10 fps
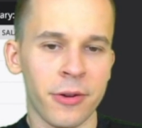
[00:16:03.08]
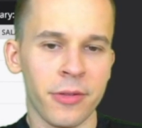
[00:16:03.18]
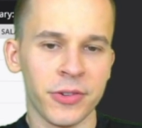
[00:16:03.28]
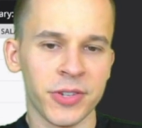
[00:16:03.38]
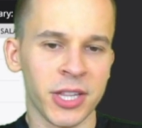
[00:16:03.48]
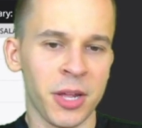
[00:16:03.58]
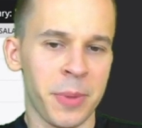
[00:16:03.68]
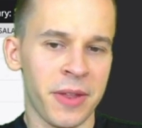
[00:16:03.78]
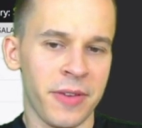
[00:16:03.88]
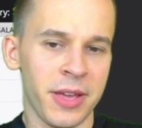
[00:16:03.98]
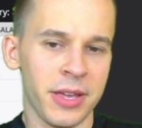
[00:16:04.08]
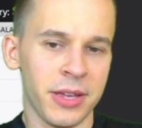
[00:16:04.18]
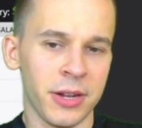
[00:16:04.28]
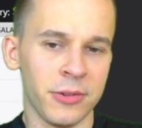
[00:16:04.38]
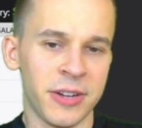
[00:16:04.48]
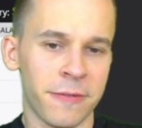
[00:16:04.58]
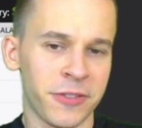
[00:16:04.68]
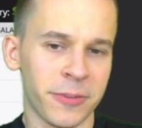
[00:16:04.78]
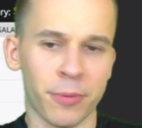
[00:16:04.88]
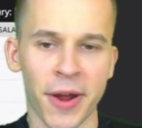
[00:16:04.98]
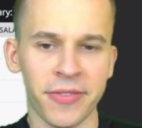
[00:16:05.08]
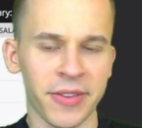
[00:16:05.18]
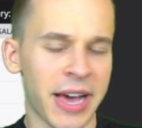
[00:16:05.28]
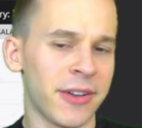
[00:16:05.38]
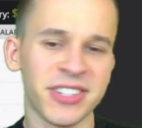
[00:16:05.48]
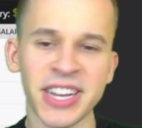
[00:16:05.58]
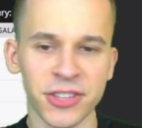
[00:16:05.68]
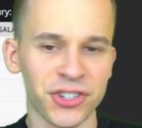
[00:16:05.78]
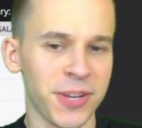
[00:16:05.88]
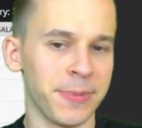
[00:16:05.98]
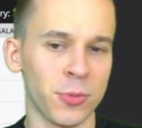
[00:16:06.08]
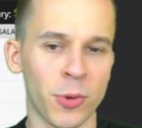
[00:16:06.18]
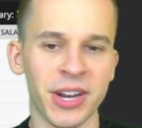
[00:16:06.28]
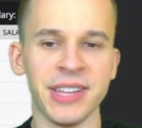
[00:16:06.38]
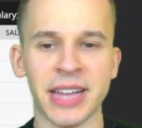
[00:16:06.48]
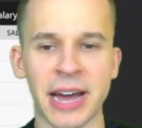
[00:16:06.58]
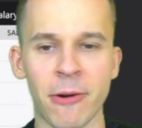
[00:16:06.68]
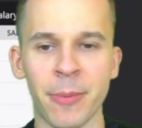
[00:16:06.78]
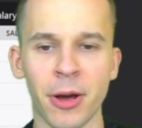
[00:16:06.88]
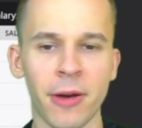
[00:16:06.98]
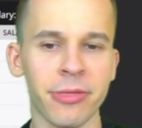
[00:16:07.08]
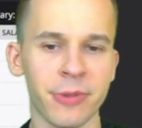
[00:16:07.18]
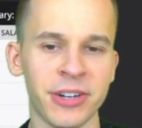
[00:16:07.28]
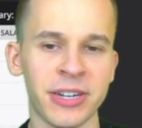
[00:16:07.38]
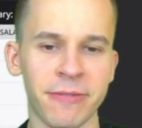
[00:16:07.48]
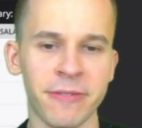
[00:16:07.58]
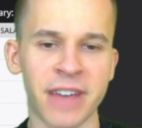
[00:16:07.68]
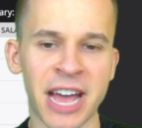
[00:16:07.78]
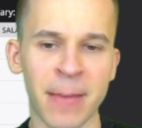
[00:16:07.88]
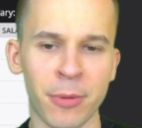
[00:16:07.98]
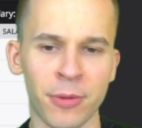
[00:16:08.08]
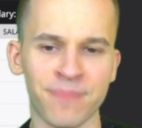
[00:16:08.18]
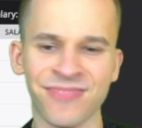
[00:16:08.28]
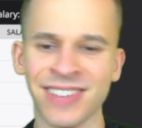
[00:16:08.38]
there's like a little bit of a difference in pricing, I'll just take the cheapest one in Lowry. But all three are definitely viable.